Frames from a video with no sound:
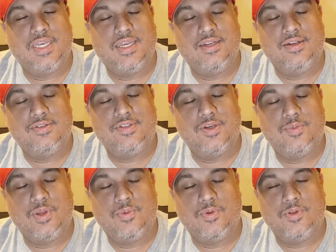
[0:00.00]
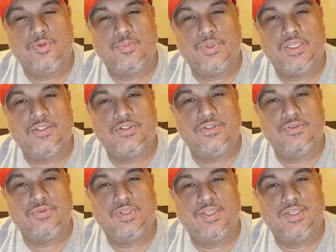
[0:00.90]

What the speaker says: I know, tell me I'm a little bitch.